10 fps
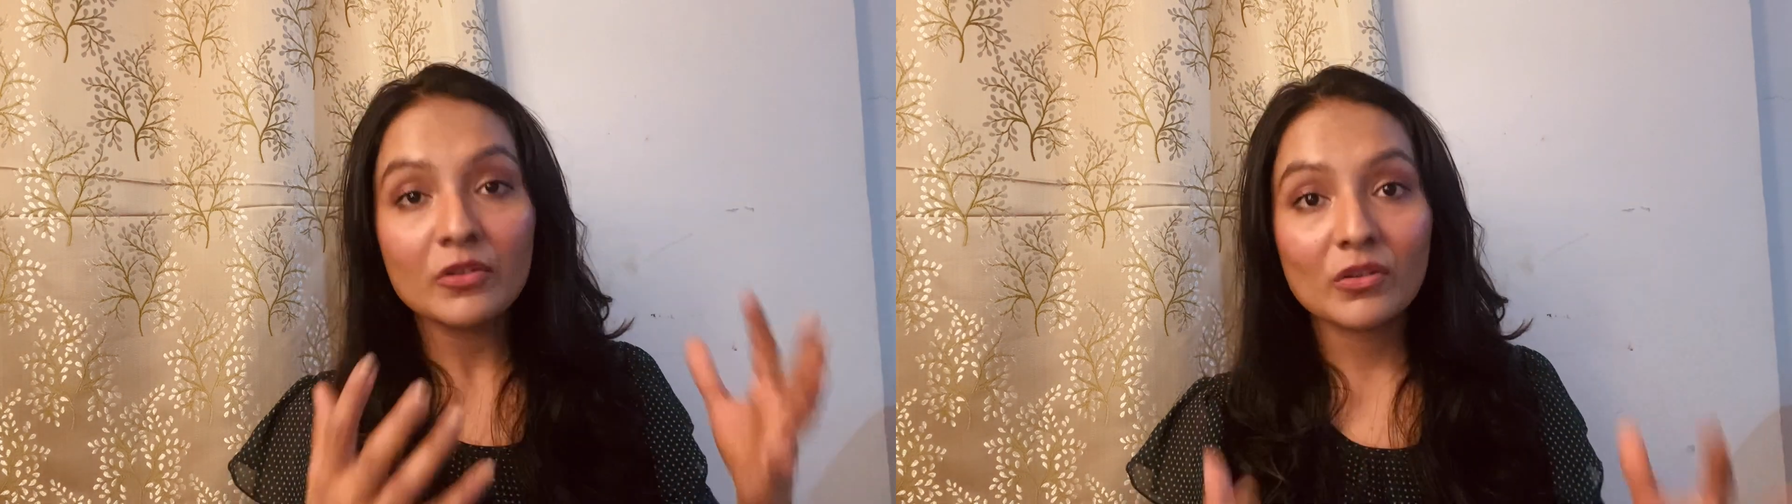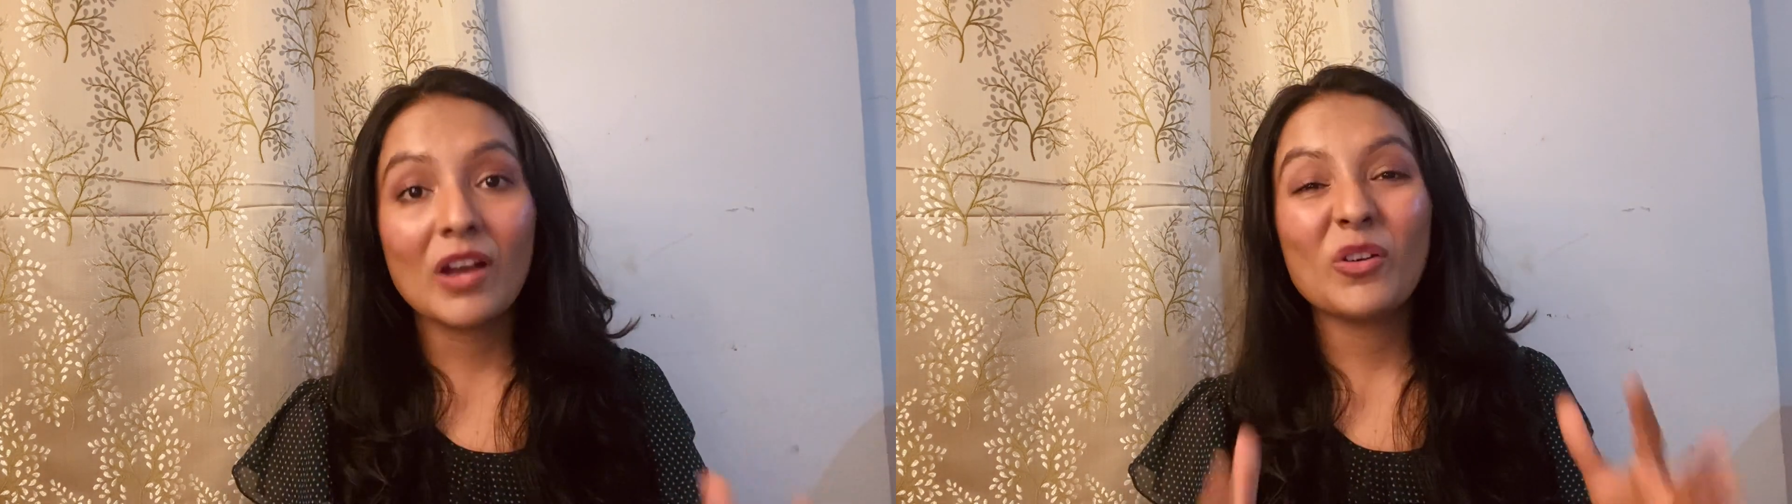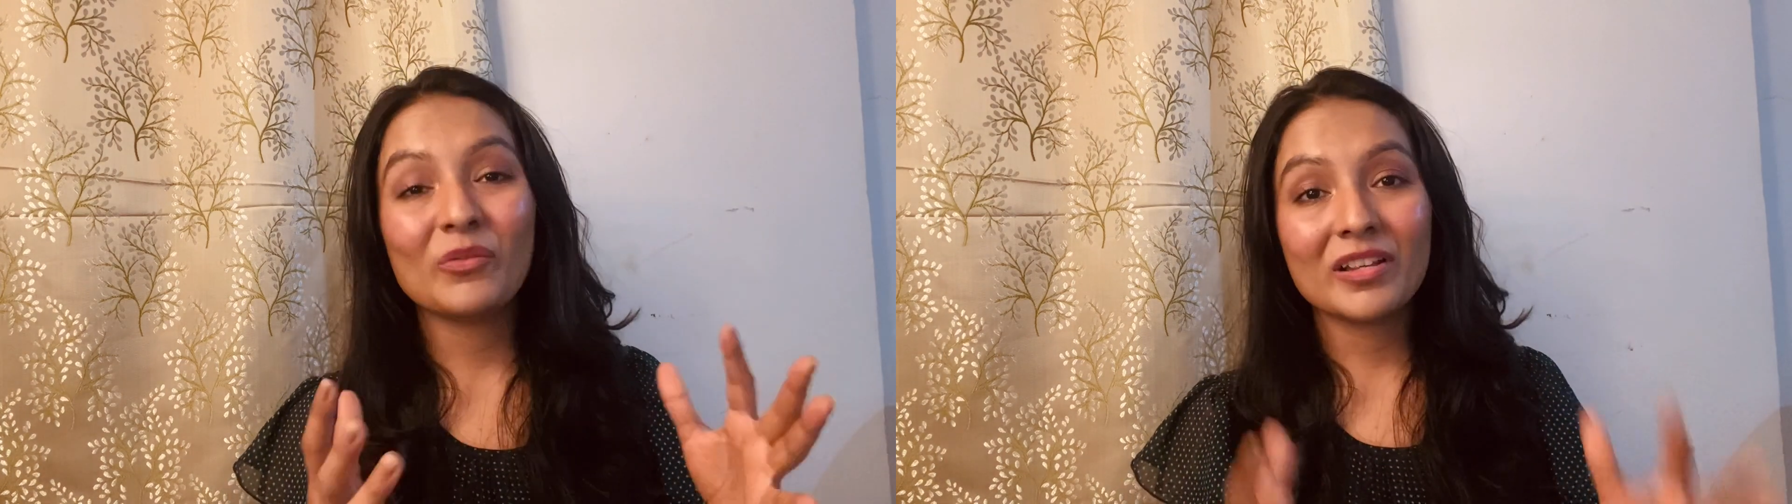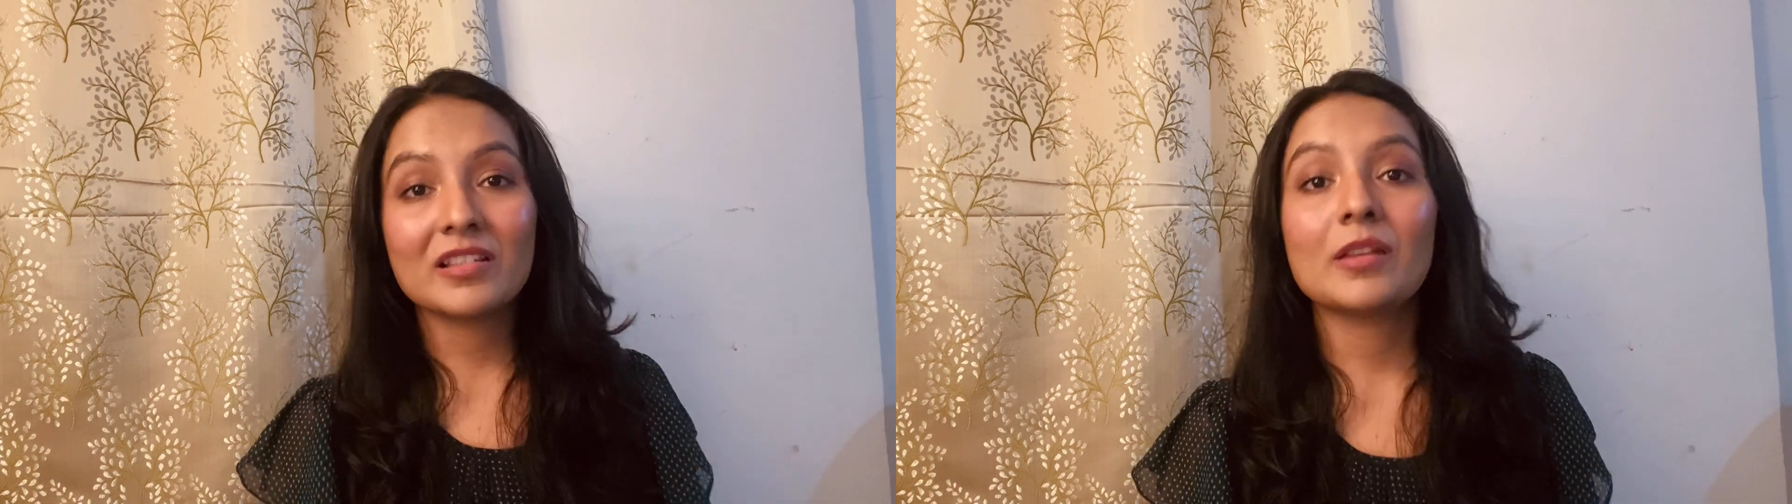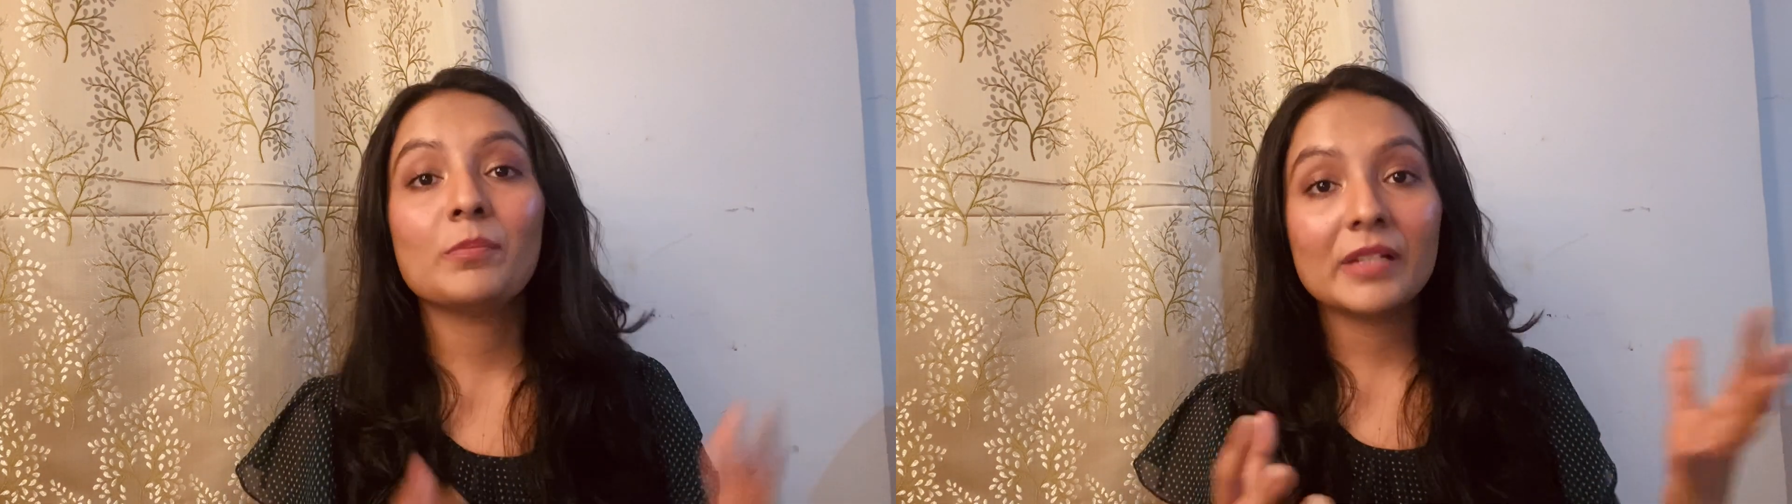So I
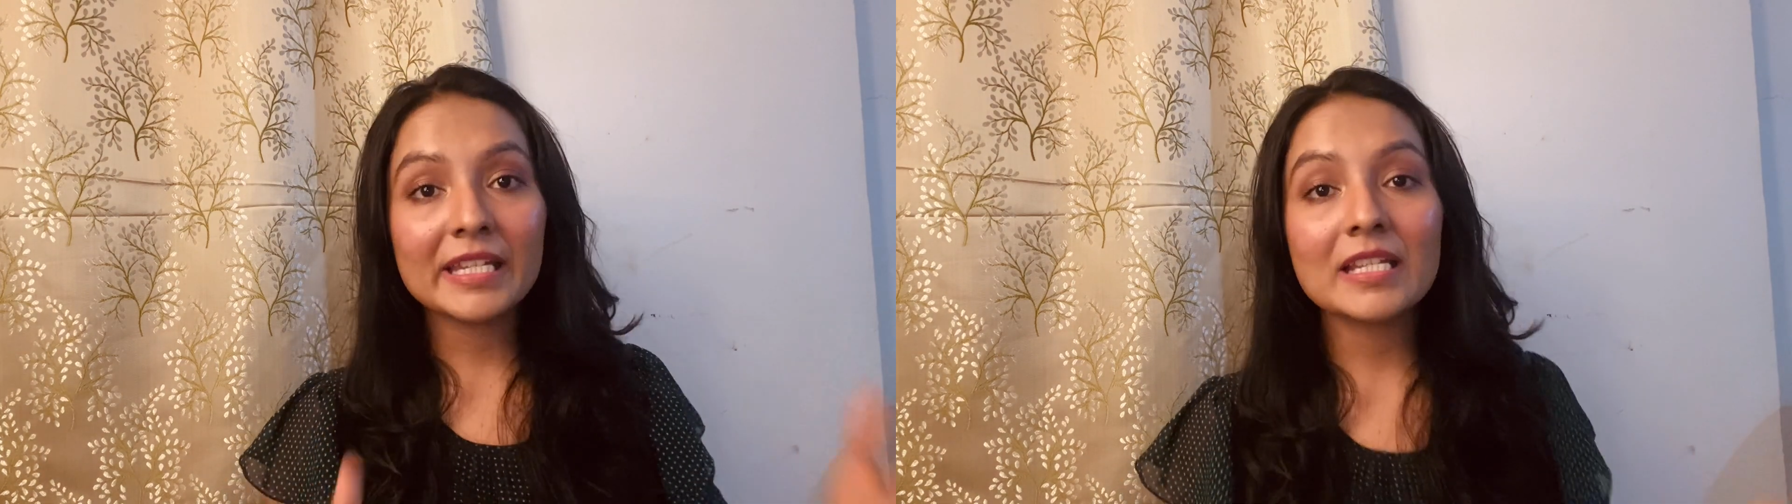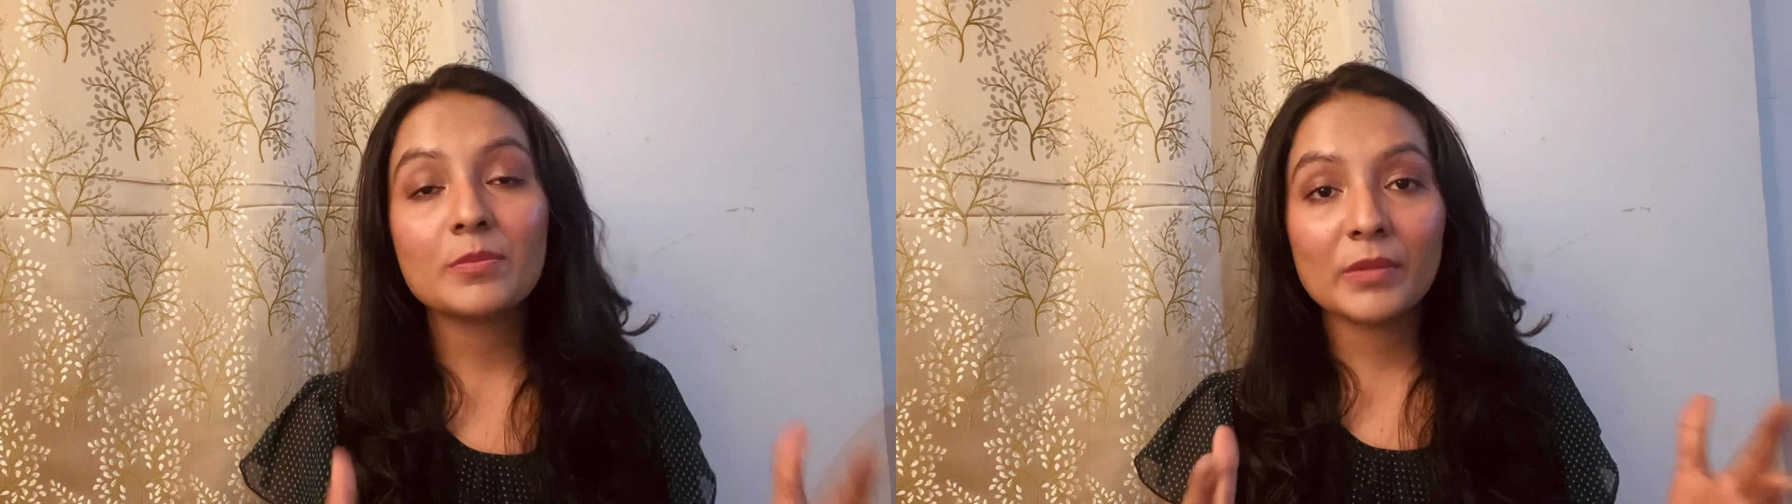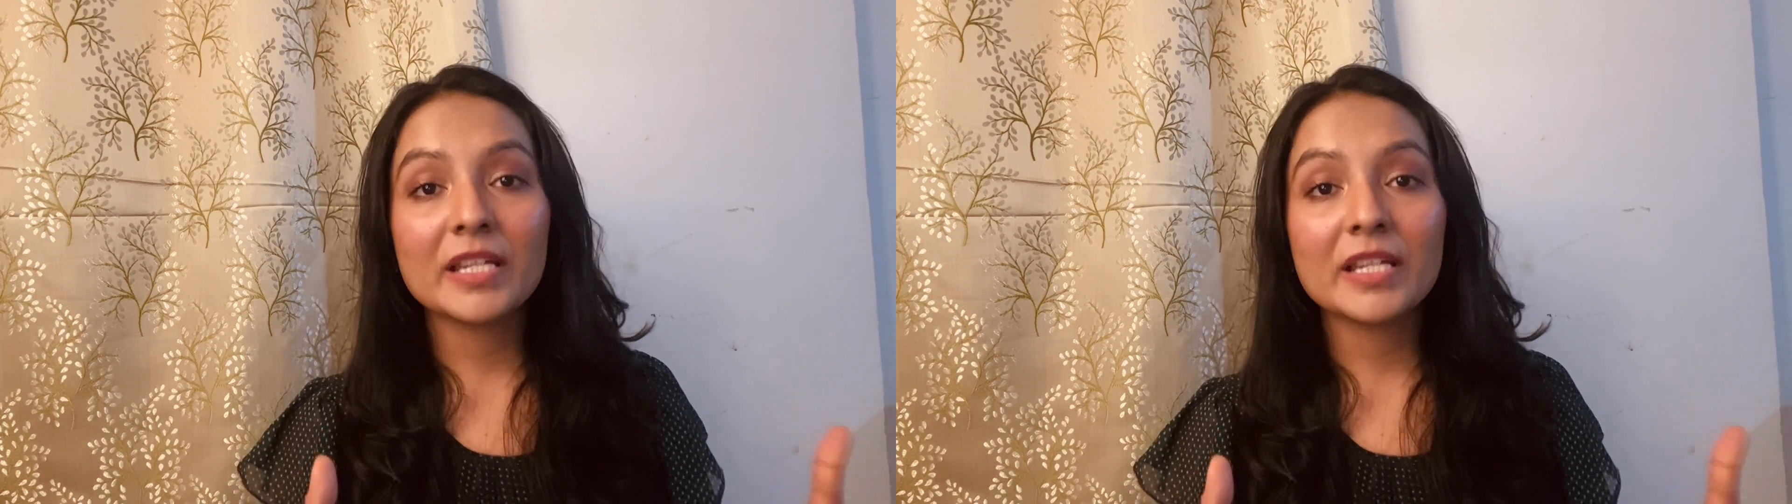always say, please,